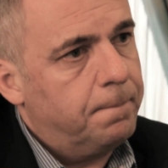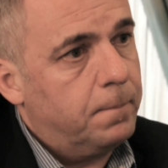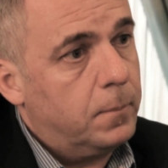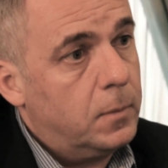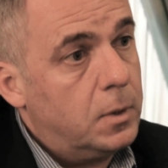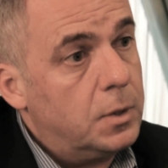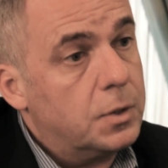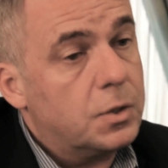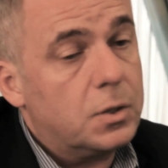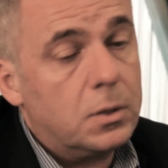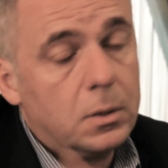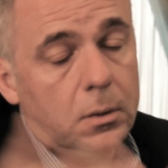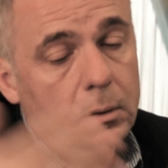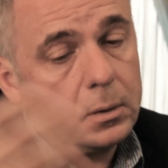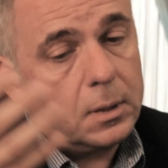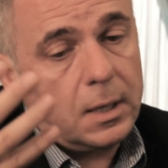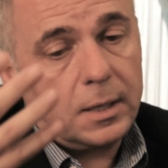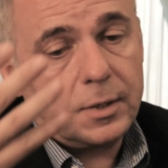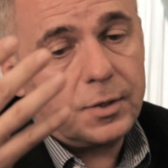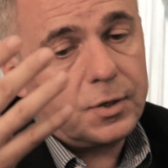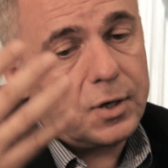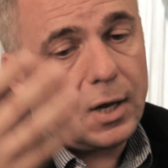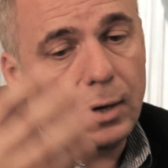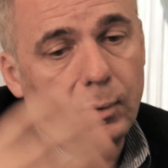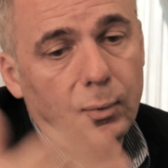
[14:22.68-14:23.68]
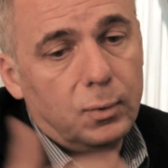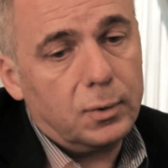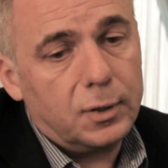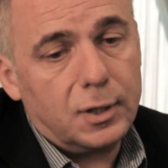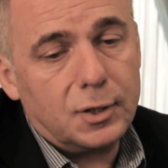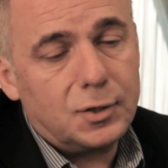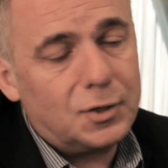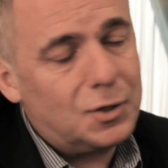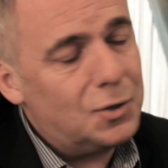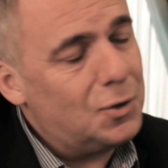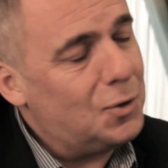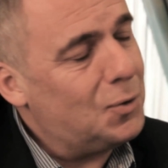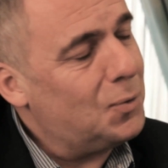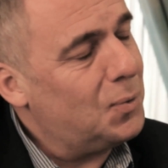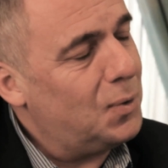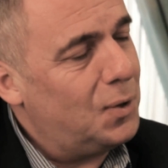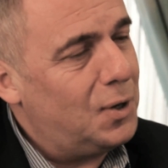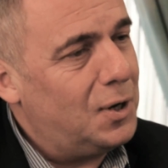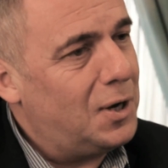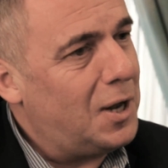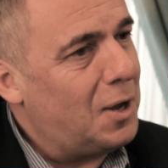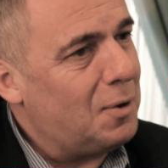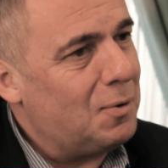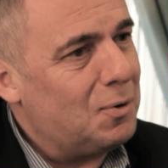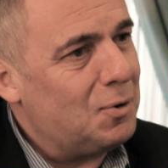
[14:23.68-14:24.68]
That's
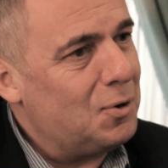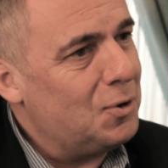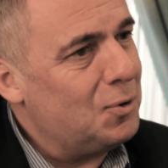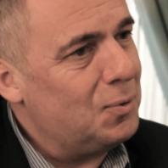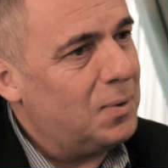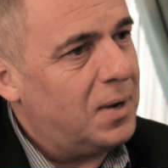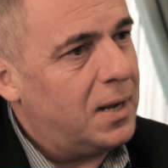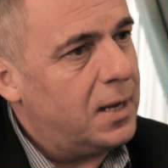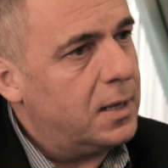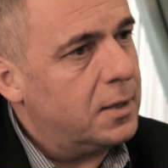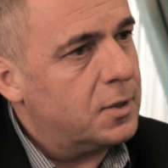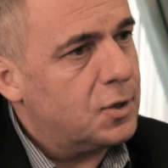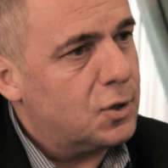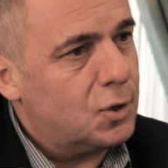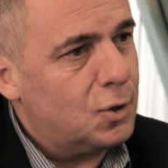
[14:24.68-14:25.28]
in our own hands.